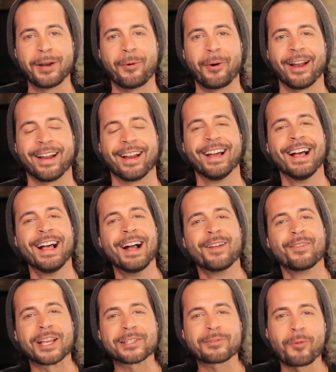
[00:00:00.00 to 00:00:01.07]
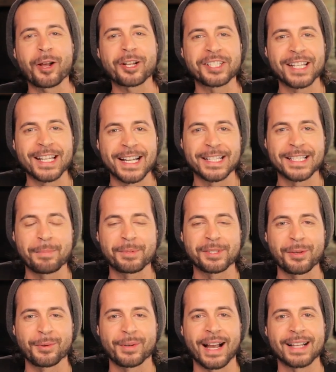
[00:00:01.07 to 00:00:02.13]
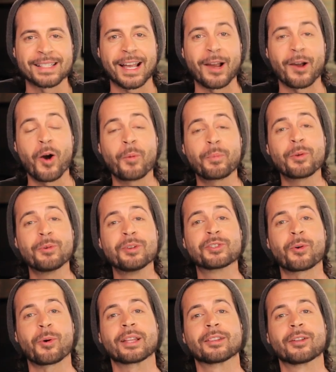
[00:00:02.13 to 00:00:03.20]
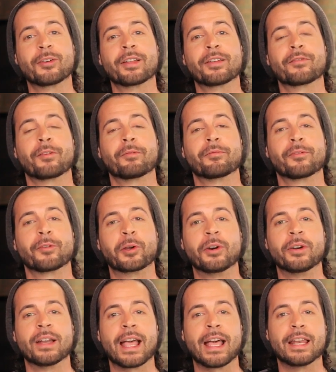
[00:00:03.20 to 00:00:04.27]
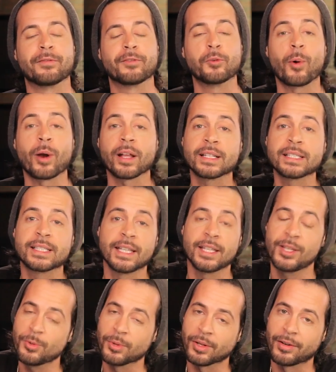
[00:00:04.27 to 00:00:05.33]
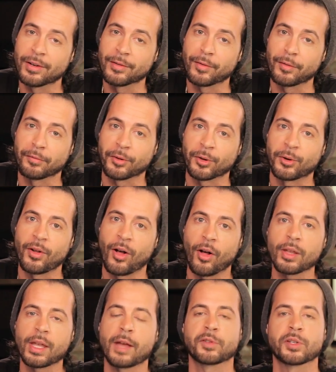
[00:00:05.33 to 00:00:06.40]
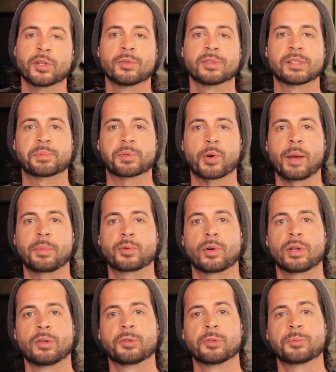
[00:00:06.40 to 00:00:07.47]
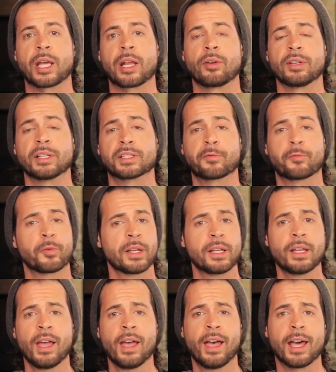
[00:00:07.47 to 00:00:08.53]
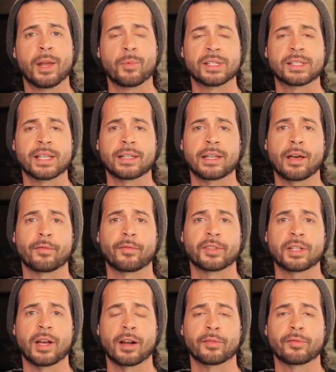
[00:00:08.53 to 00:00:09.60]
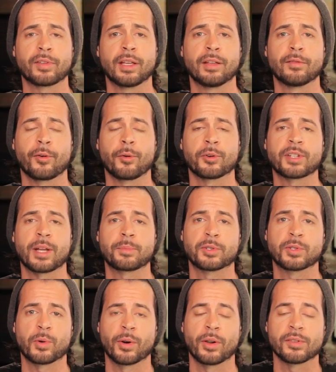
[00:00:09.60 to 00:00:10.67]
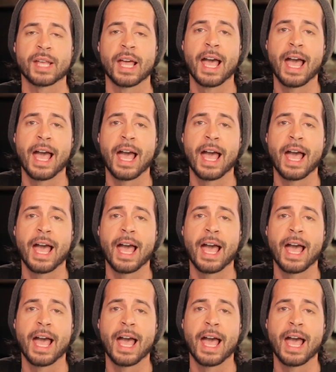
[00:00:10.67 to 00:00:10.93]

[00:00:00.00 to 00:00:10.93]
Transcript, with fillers: Anyway, thanks for watching today's episode, guys. I hope you enjoyed learning from Phlearn, and if you wanna continue learning from Phlearn, all you have to do is subscribe to our YouTube channel. It's free, and we send out photography and Photoshop tutorials